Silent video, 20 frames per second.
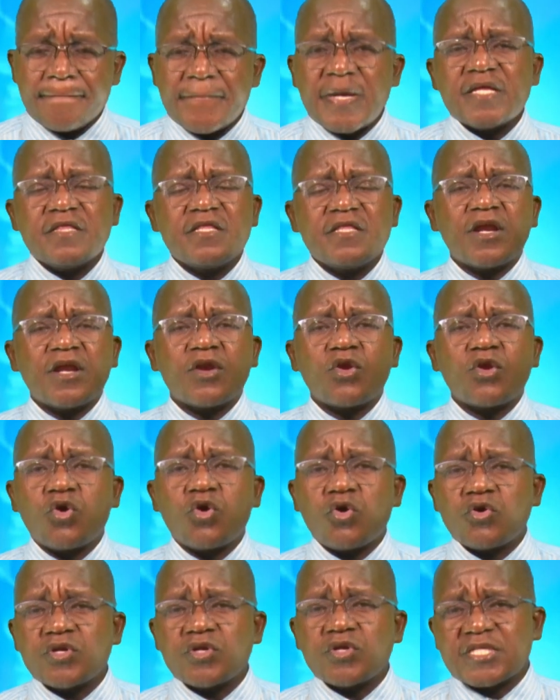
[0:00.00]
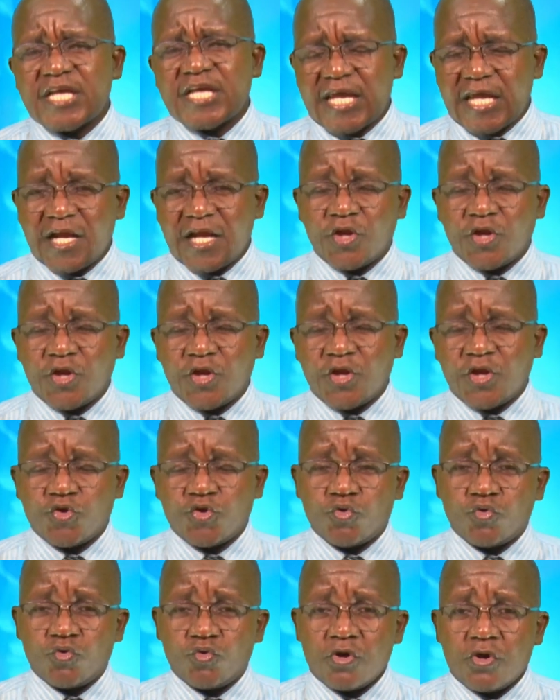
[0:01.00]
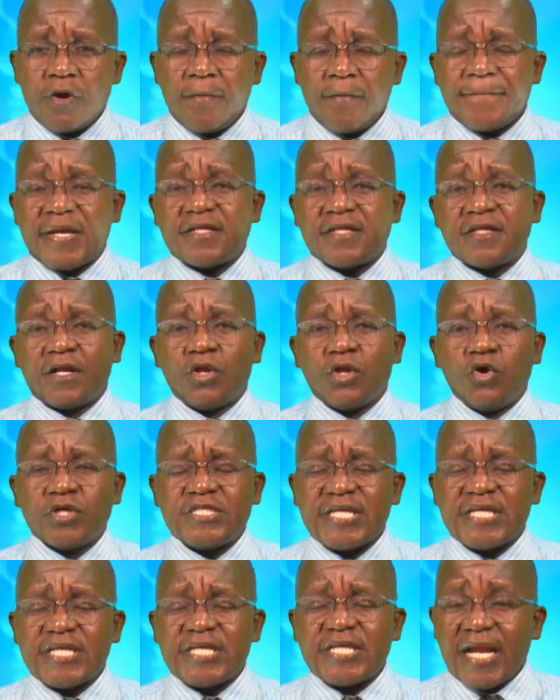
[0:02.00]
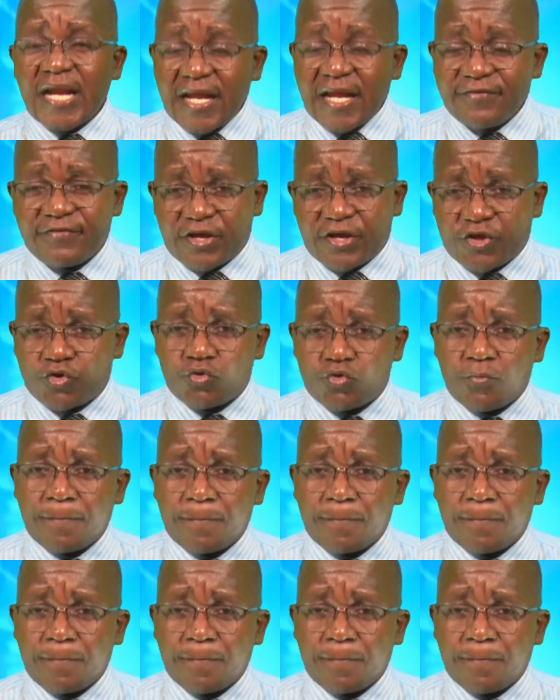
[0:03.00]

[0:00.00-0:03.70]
May the Lord heal you. May the Lord deliver you.